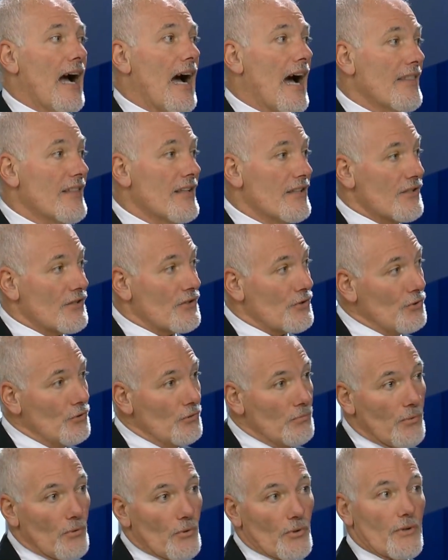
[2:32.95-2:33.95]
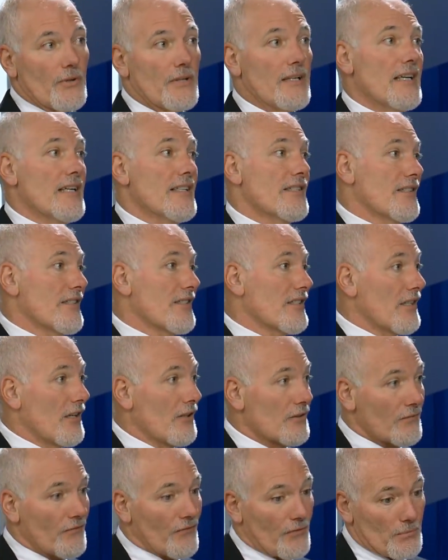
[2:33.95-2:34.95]
I think the school board needs to
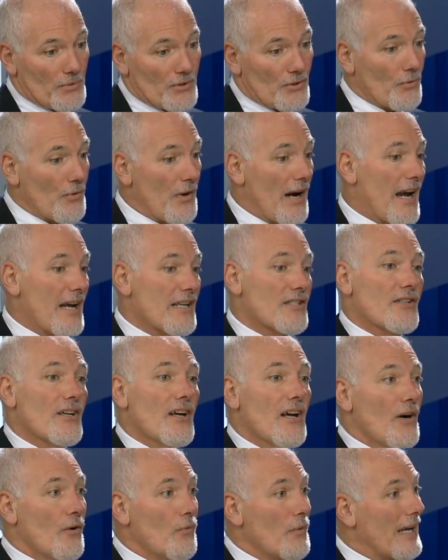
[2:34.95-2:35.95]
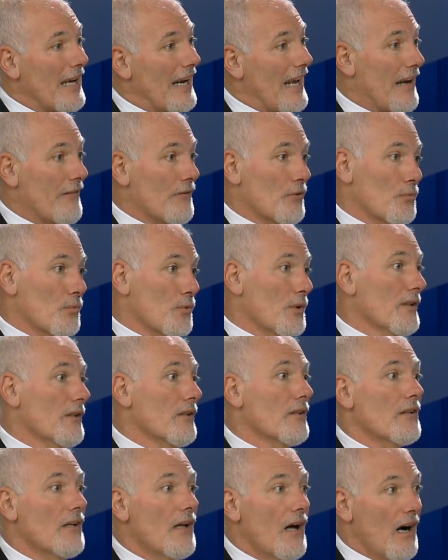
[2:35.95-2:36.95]
start from scratch. We got to have a
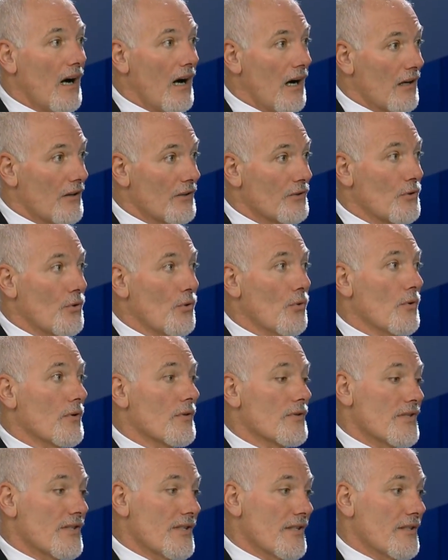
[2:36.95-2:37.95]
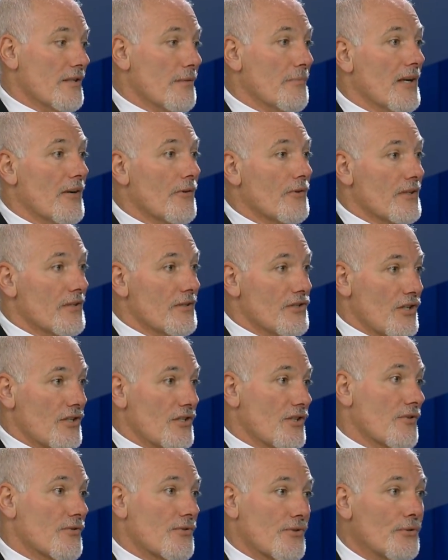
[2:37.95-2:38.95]
real hardcore system here to
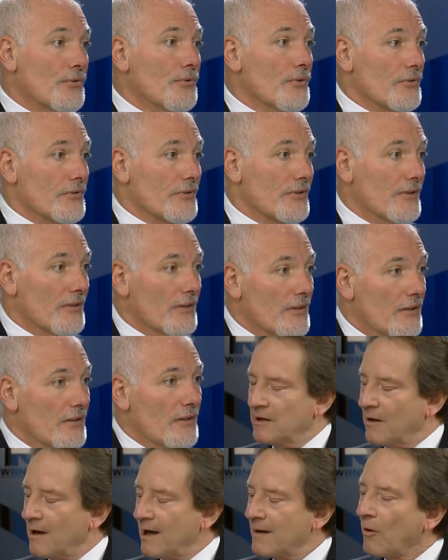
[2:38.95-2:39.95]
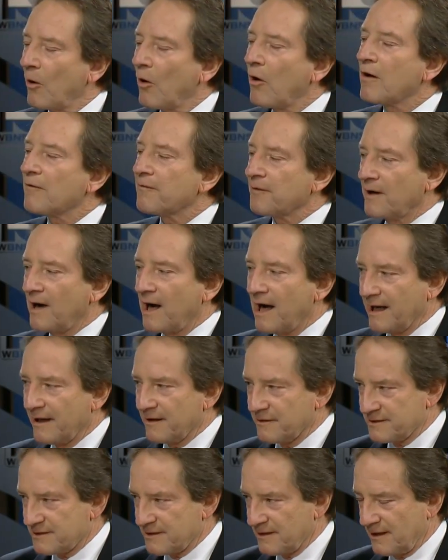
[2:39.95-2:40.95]
judge our schools. You know, I'm all for
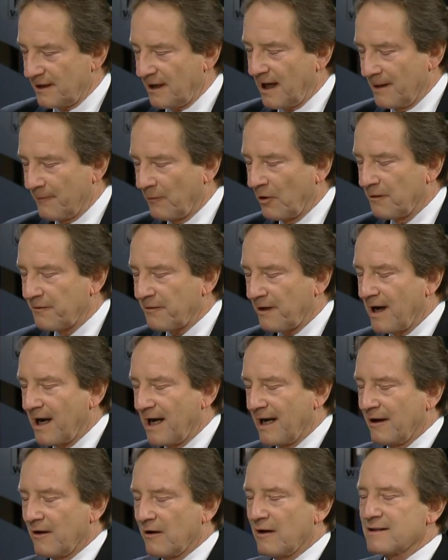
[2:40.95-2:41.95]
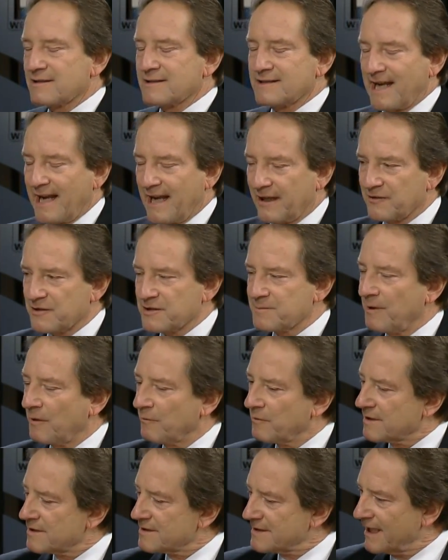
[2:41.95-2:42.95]
higher standards,
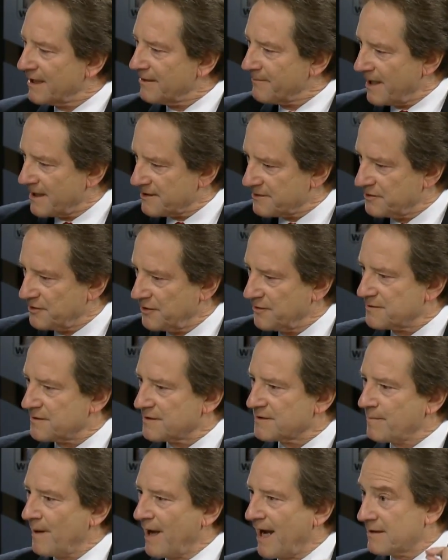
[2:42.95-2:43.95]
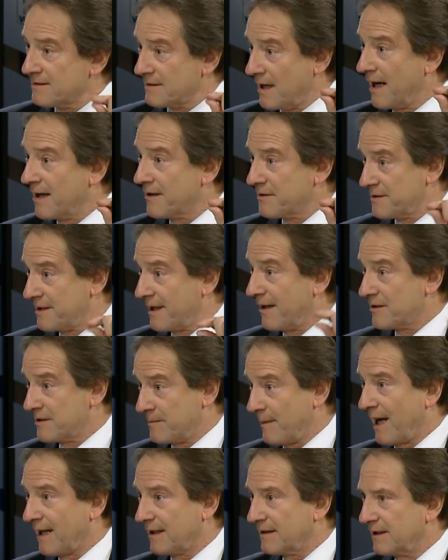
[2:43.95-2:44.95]
but when the state of Massachusetts passed higher
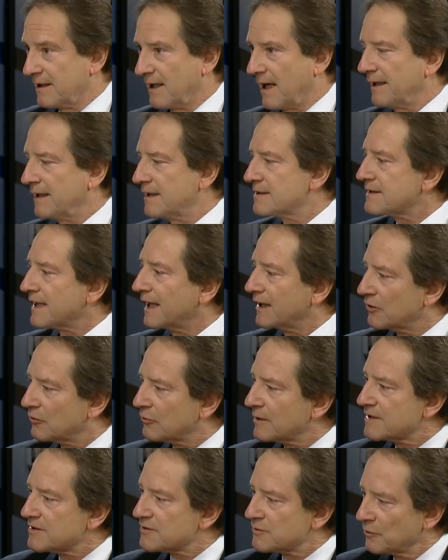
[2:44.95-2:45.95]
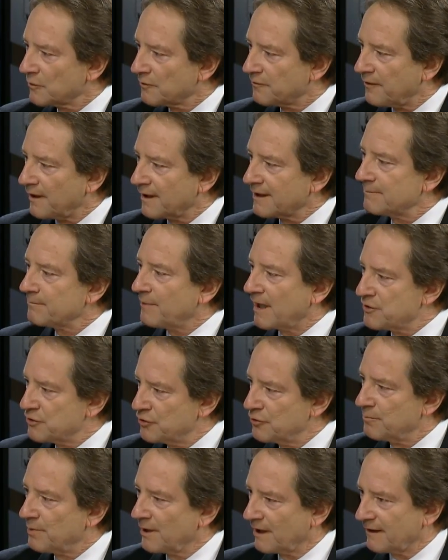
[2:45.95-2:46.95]
standards back in the 90s, they increased school funding by
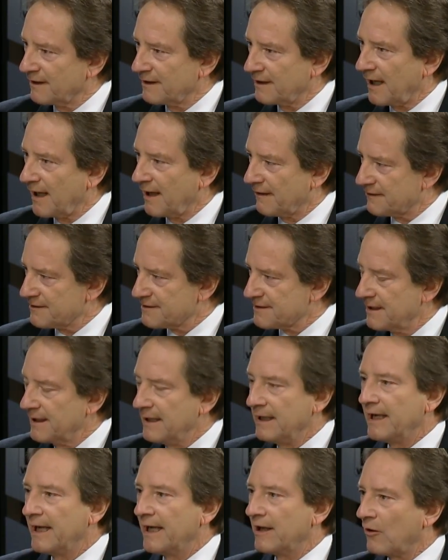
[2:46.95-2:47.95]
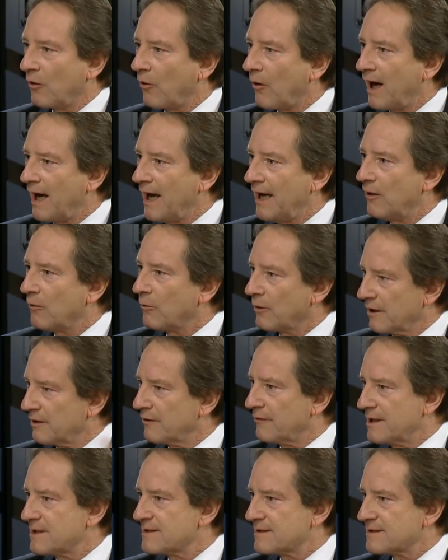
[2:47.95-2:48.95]
$2 billion. In Ohio, we're
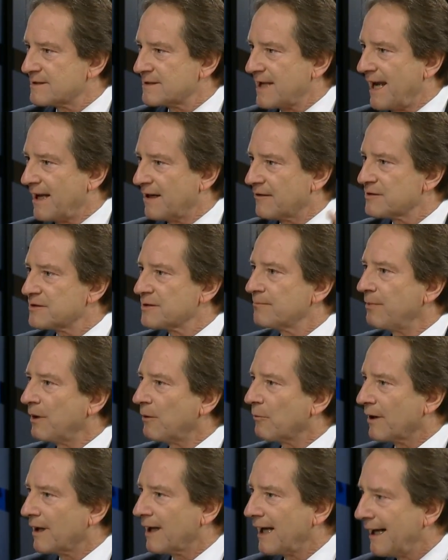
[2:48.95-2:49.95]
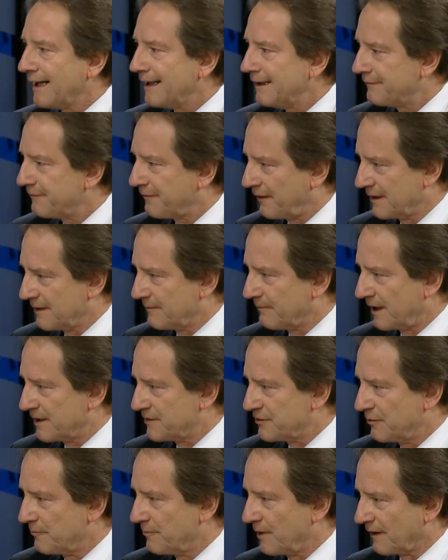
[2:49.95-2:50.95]
increasing standards, but we're cutting funding by
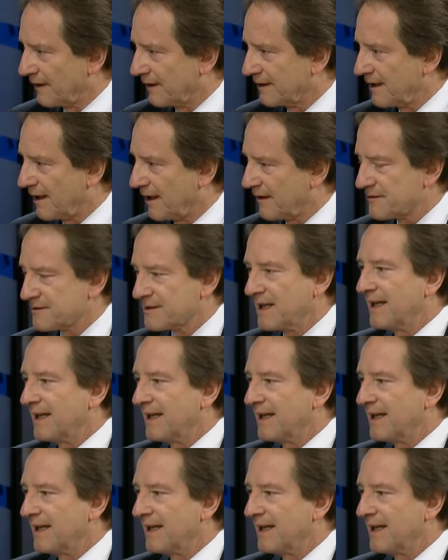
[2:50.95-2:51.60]
$2 billion.